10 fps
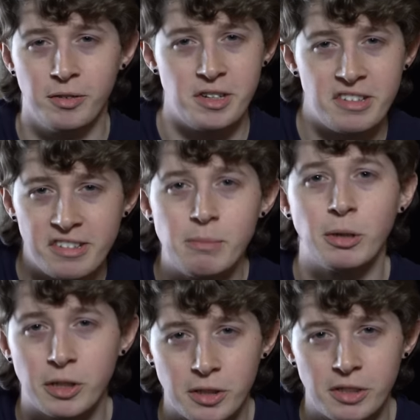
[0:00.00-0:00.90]
for
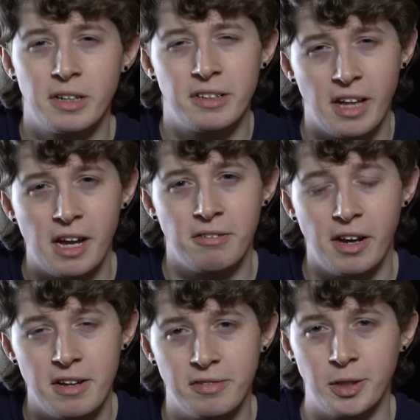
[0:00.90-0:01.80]
similar
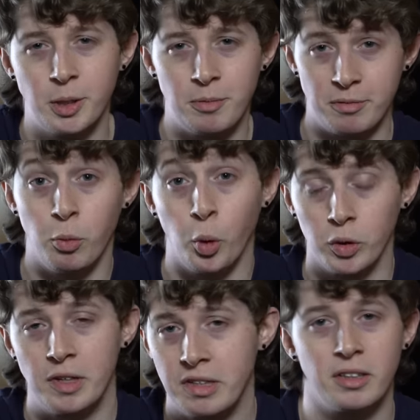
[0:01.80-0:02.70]
sci-fi films
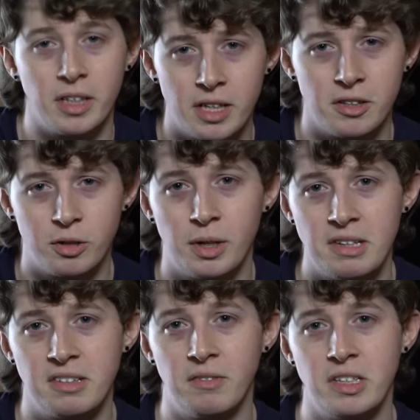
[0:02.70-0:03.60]
more recently than
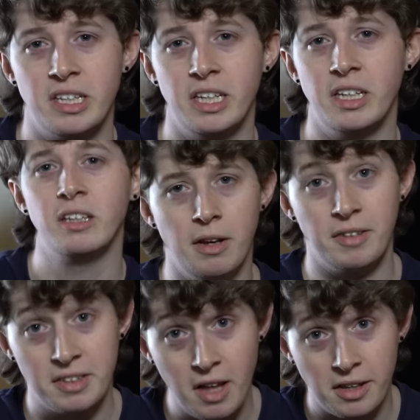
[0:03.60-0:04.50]
2017. And
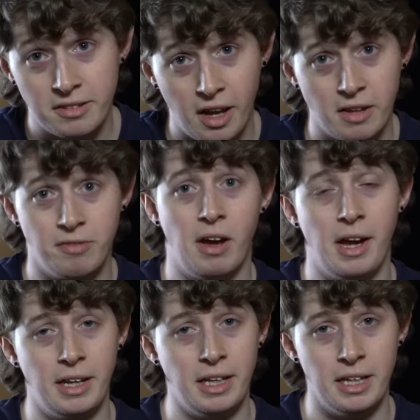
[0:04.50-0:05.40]
if it's not
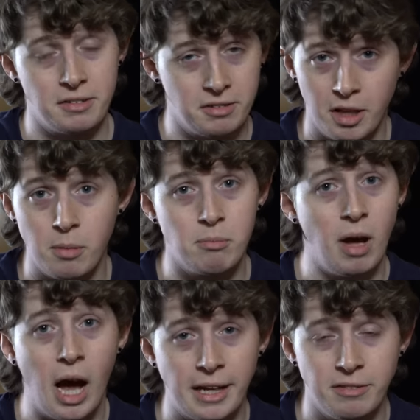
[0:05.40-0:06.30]
sci-fi, it's
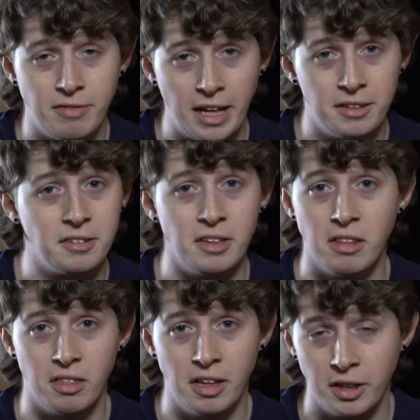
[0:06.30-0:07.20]
some high
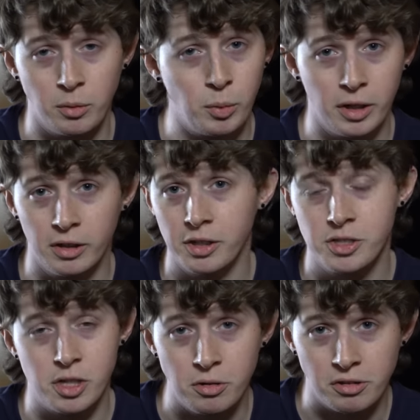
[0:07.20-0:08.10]
fantasy thing where a
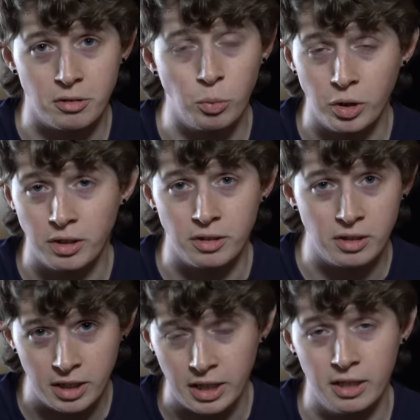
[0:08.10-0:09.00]
chosen
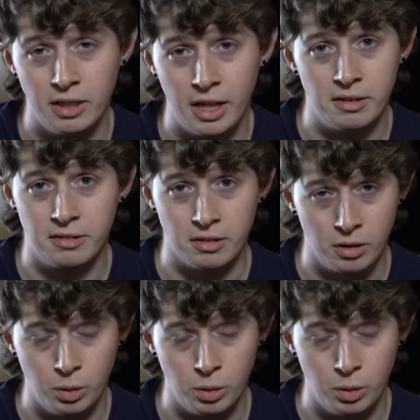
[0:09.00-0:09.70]
one kid has to